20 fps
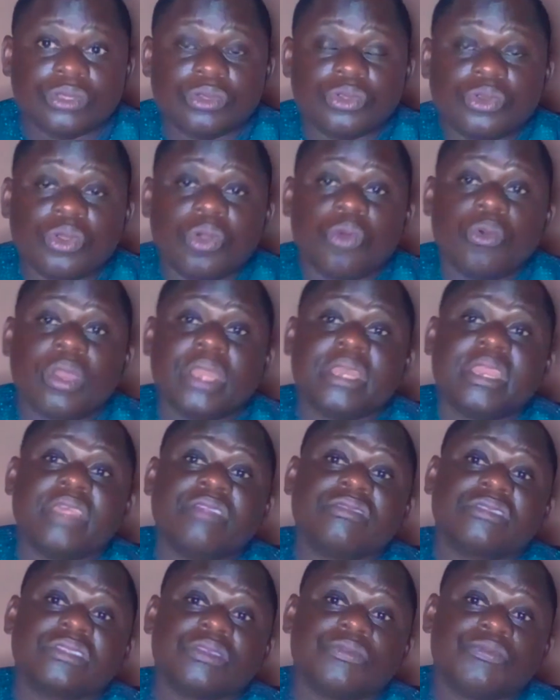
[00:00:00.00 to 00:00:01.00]
When
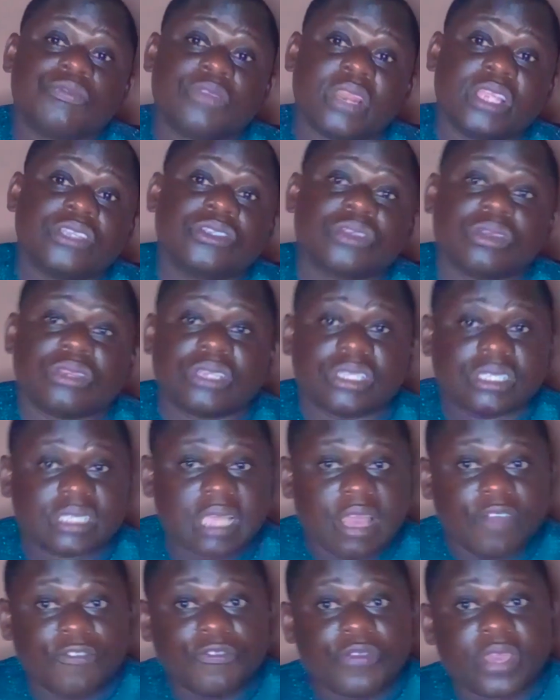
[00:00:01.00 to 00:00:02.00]
there is inflation,
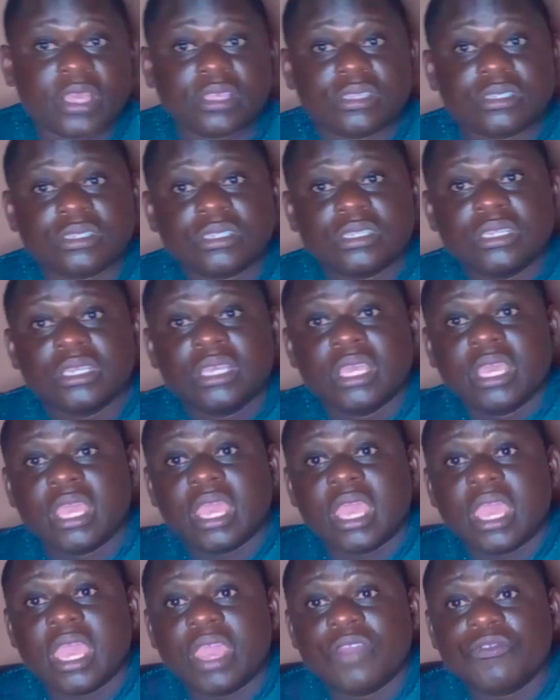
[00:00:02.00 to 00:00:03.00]
it affects
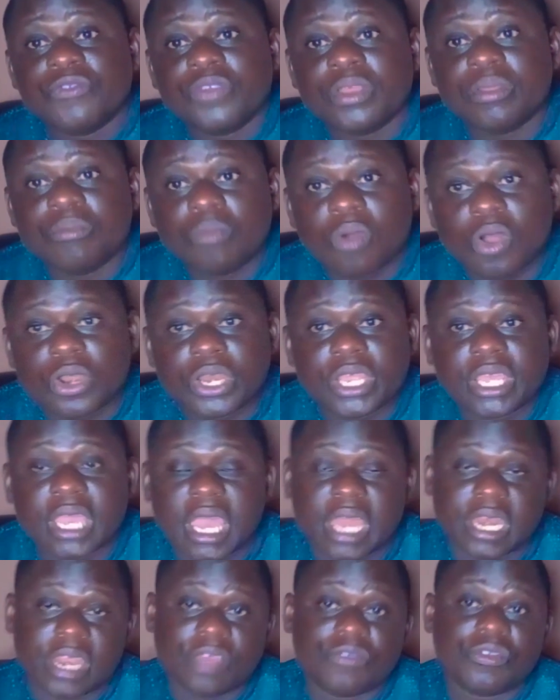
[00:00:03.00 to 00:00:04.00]
every
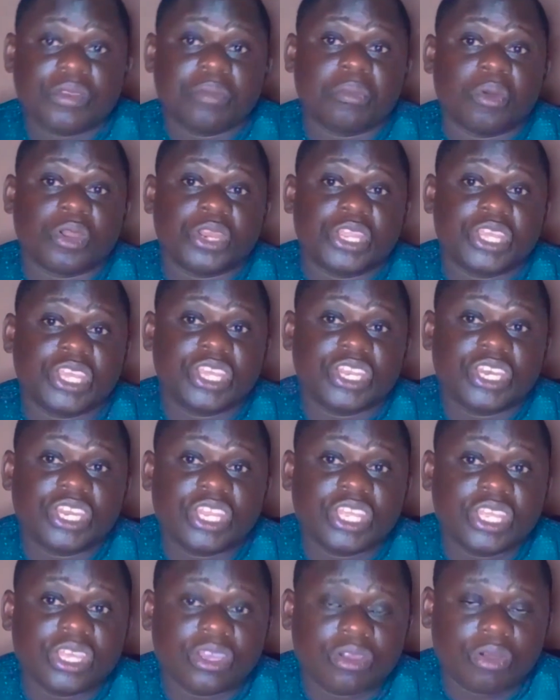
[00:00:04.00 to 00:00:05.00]
money and everybody in
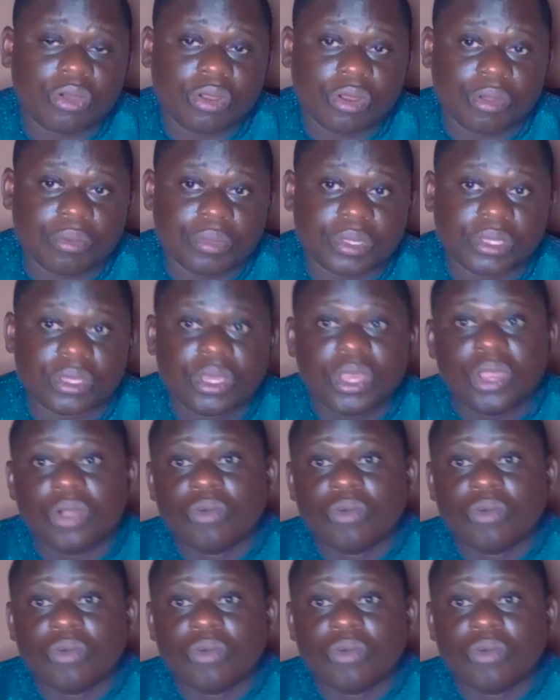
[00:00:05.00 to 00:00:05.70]
the economy.